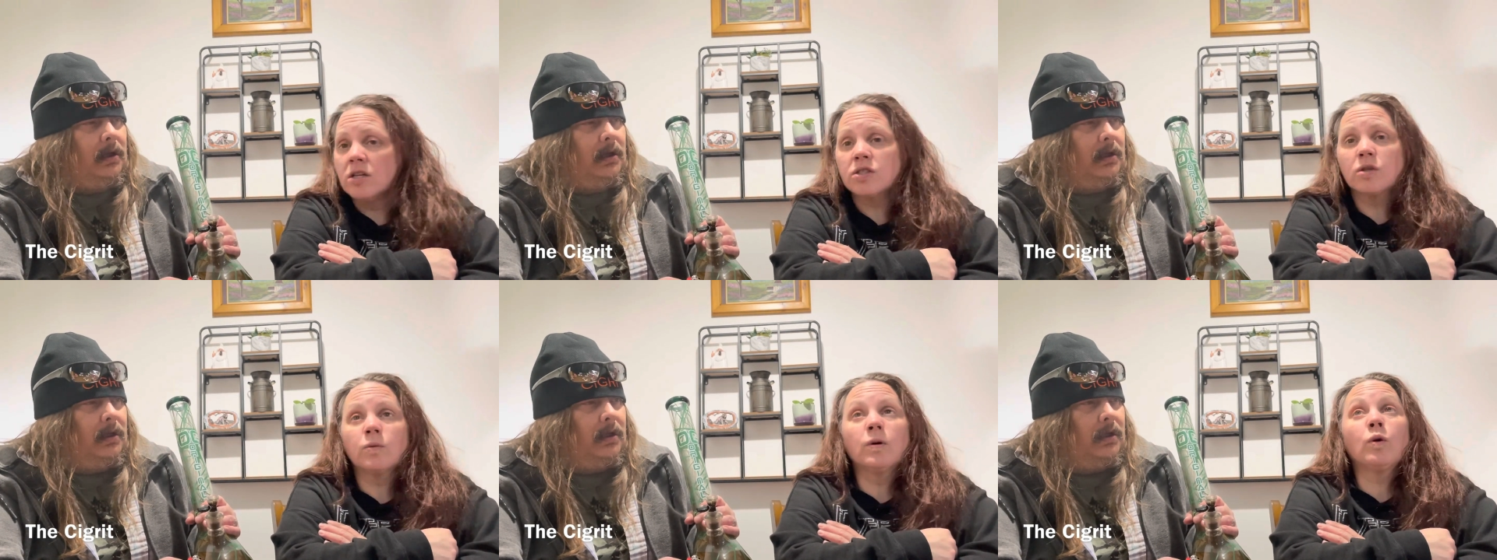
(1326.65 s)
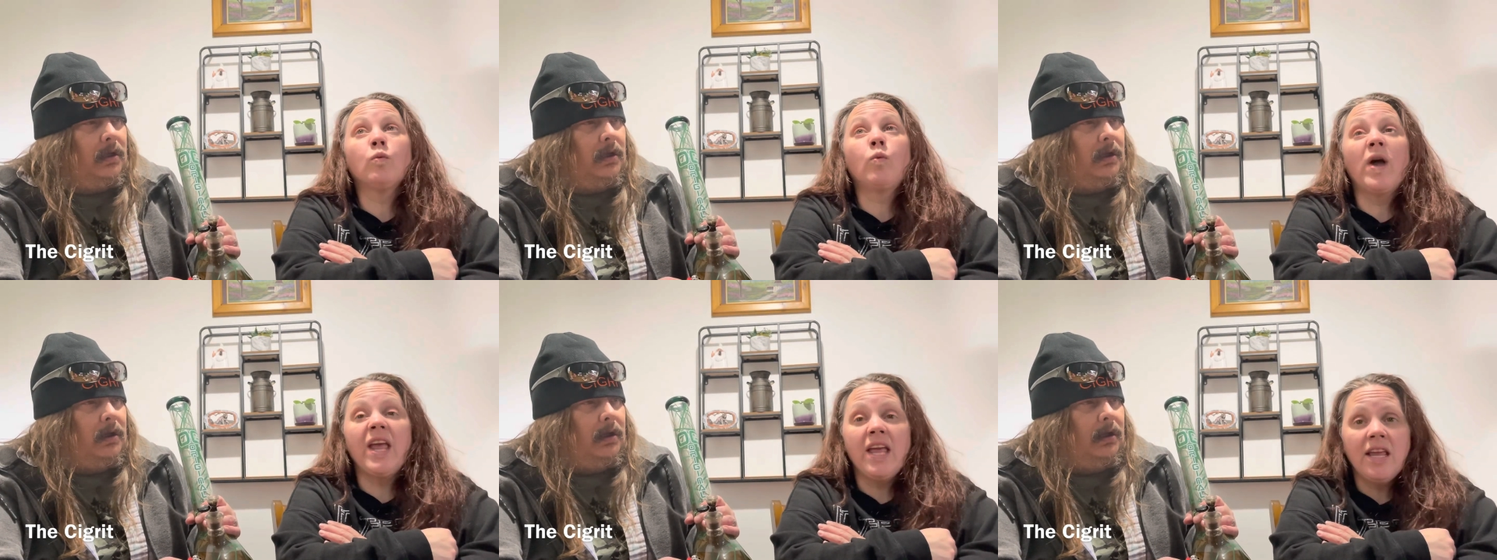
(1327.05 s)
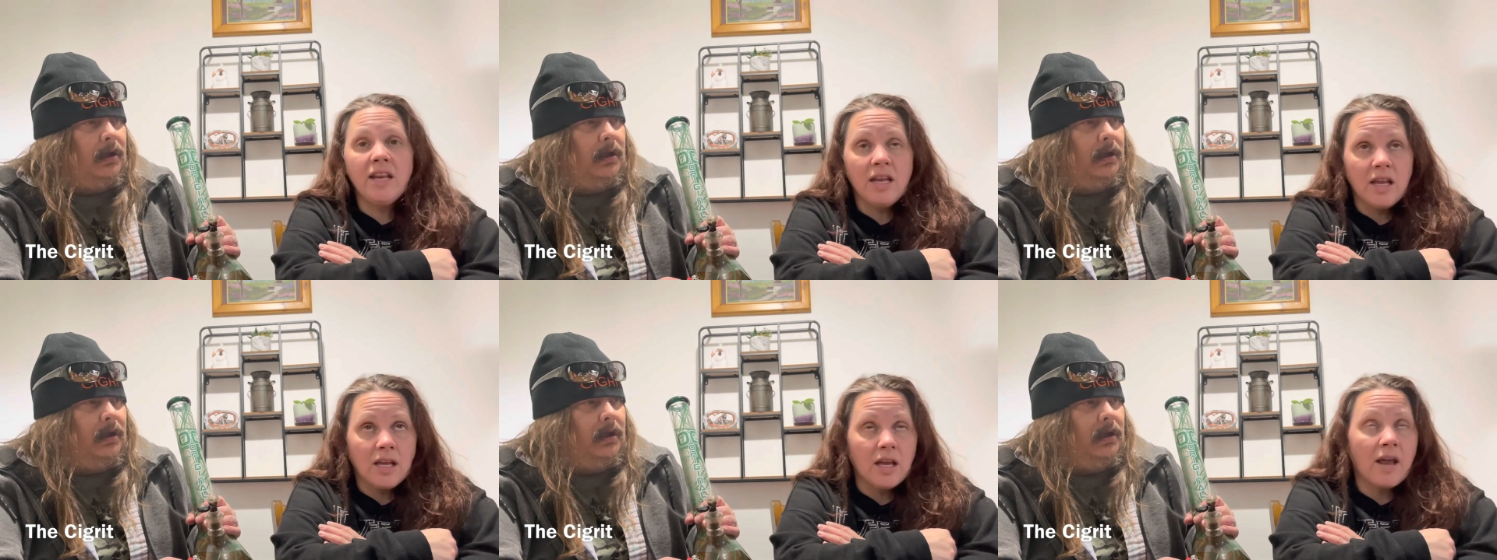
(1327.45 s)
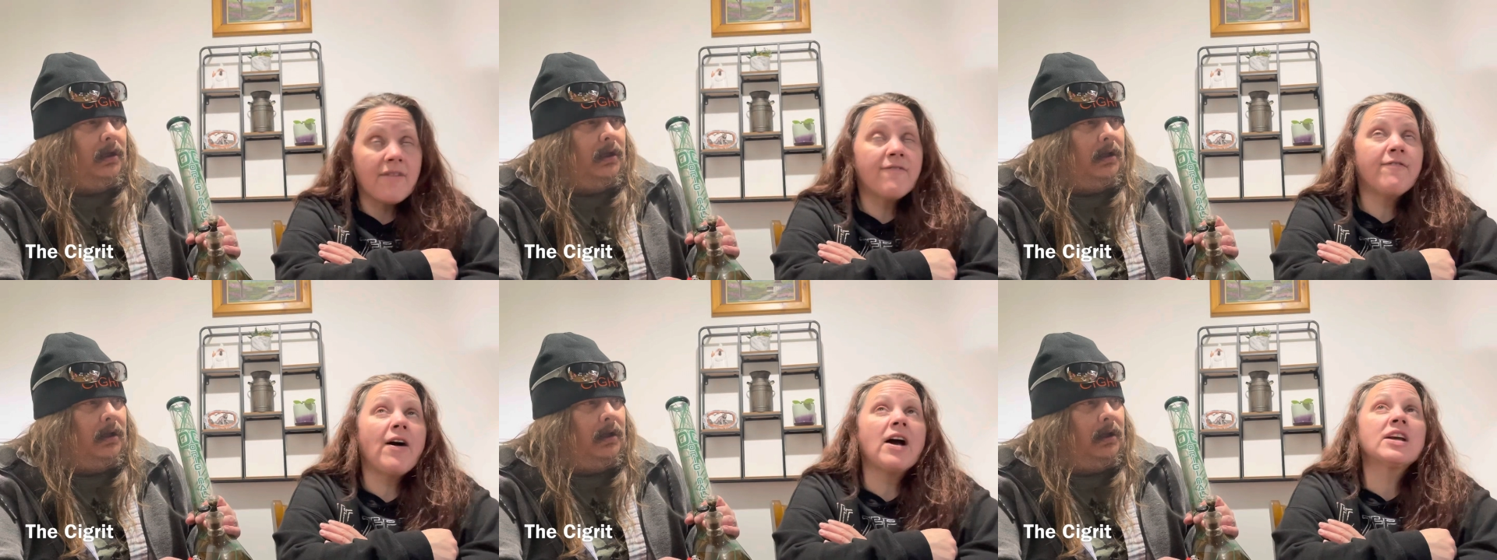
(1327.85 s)
Speaker 1: So we're waiting
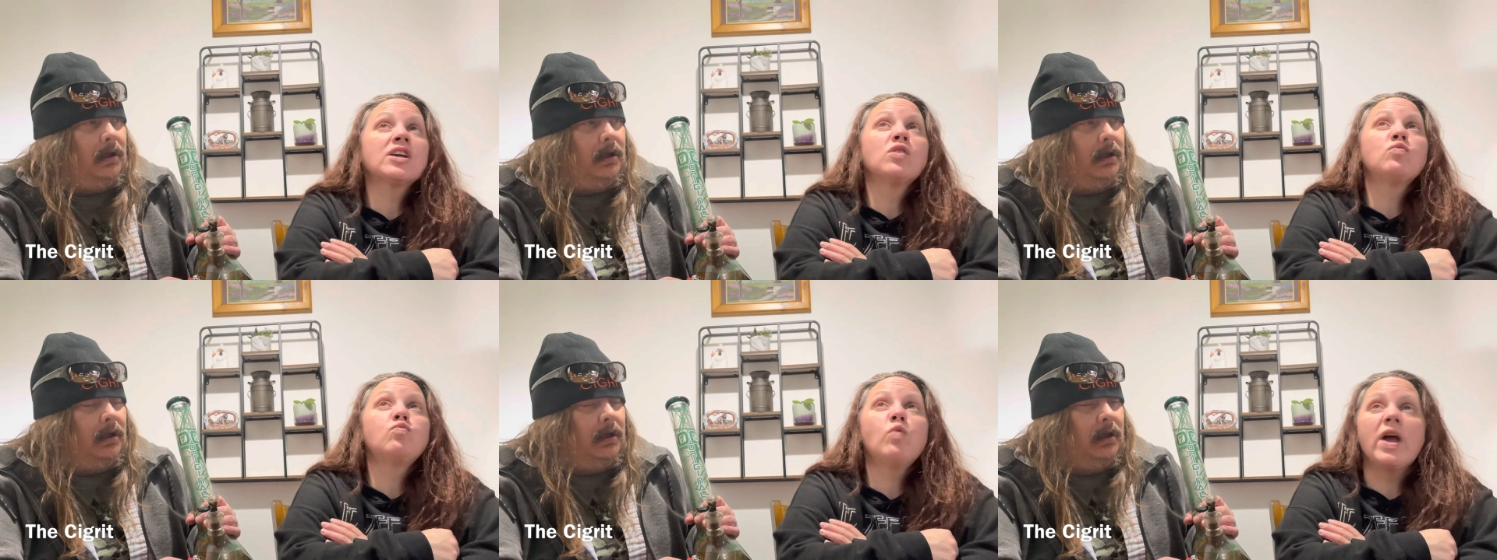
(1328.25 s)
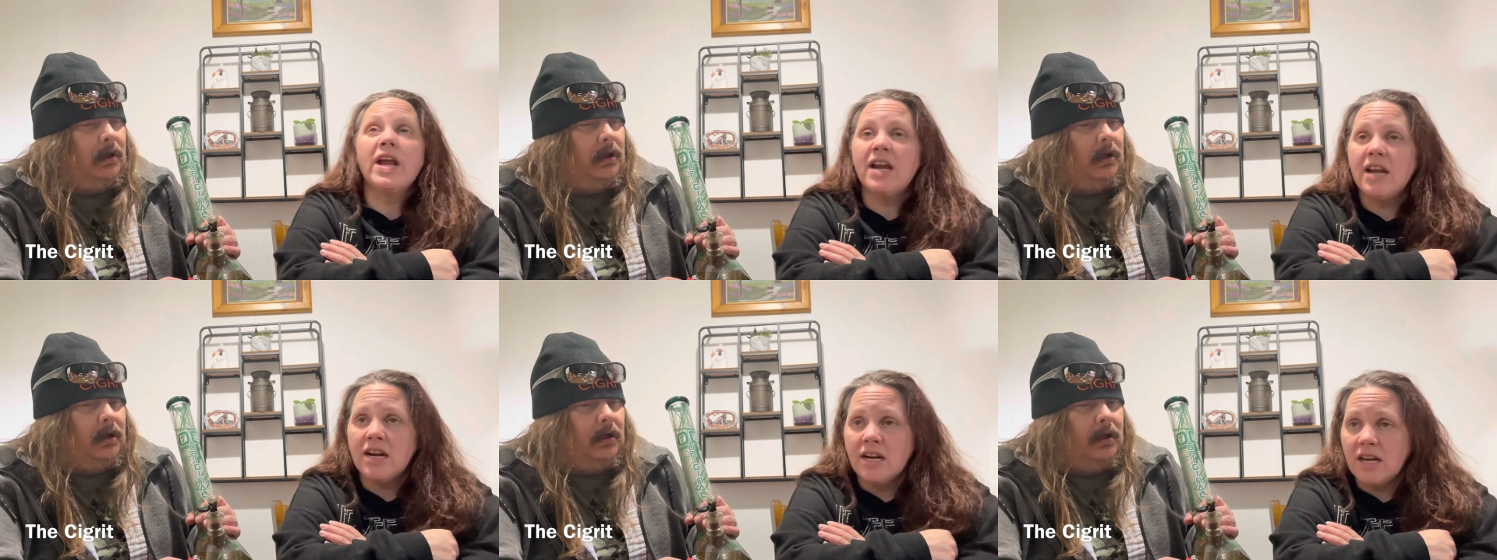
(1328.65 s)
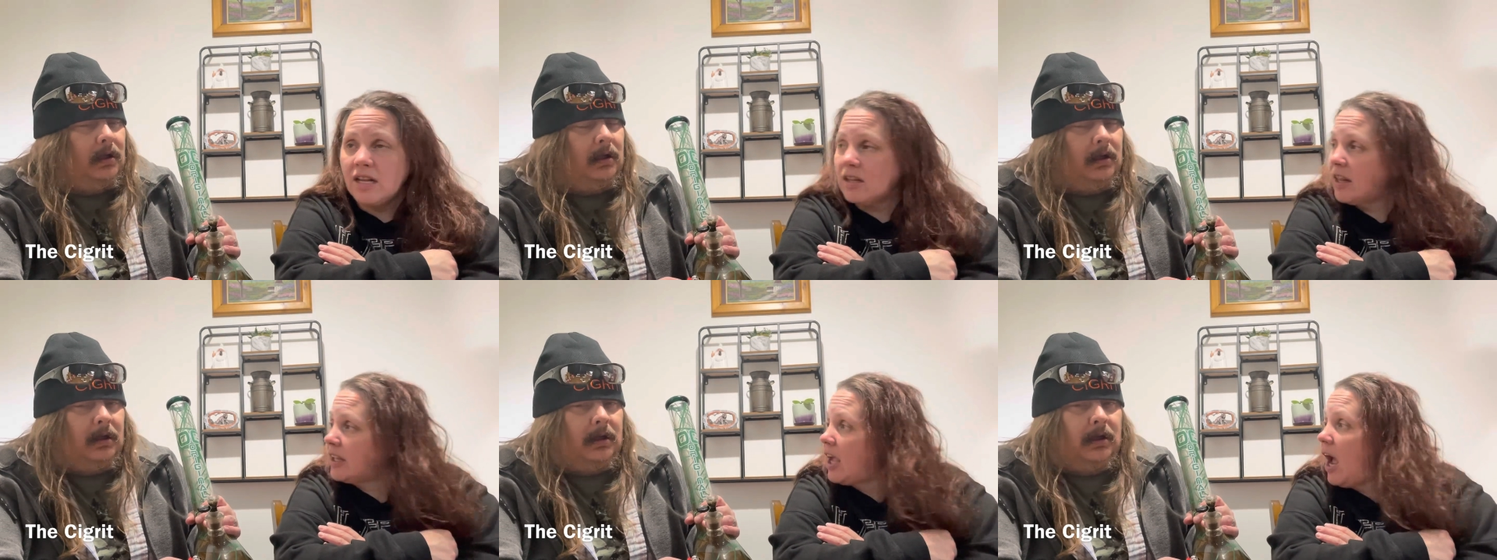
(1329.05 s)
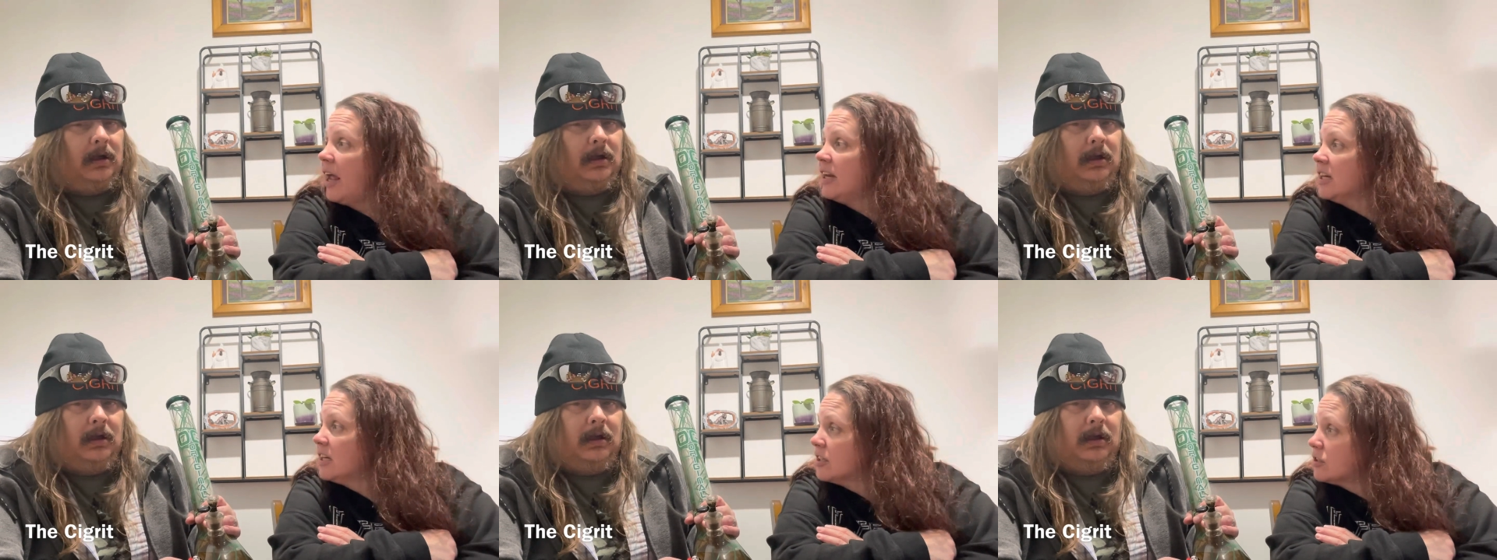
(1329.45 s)
and fucking waiting. Like
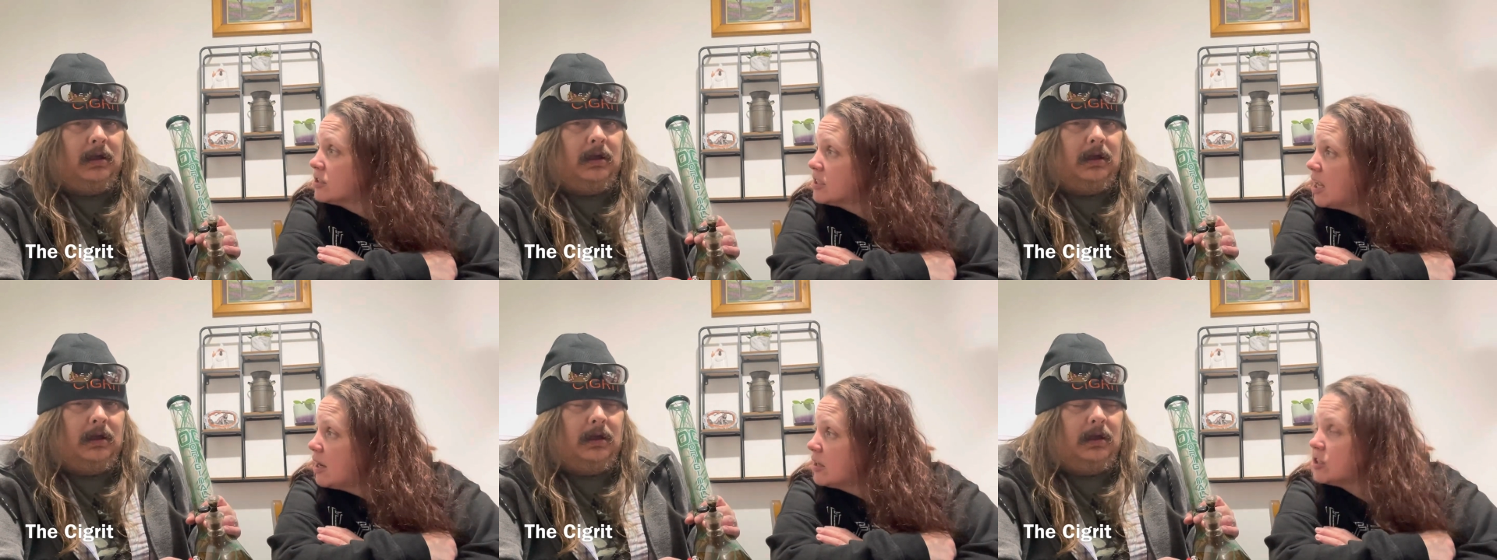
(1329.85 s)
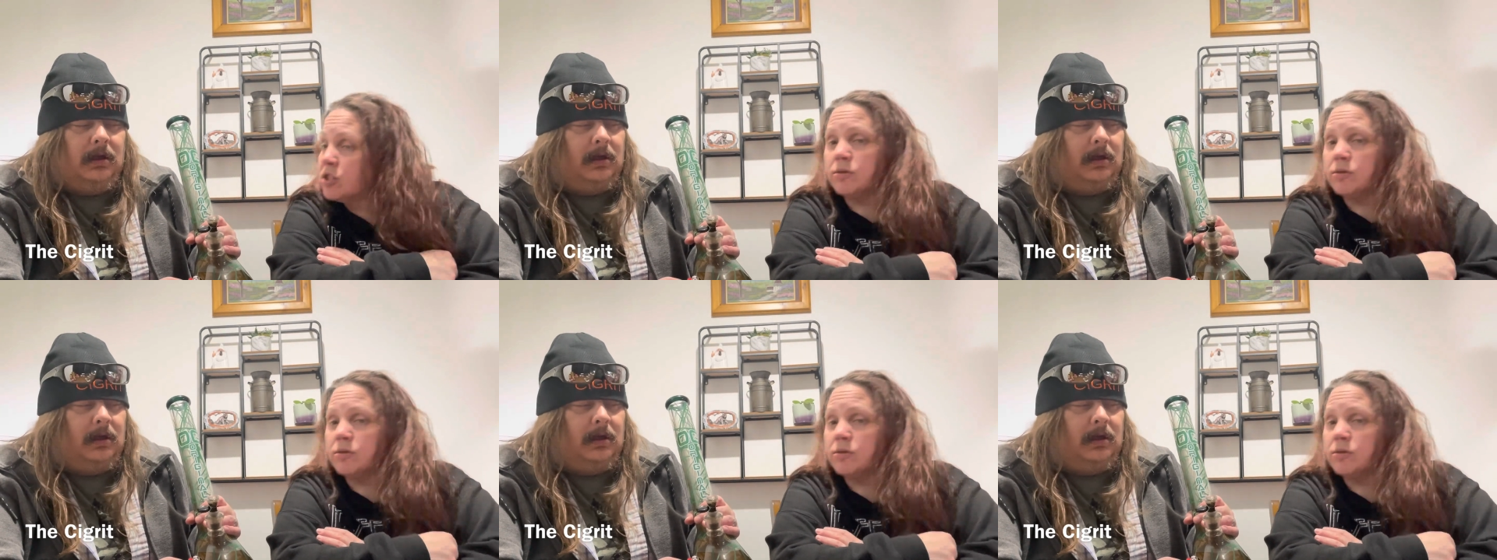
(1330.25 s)
I didn't understand.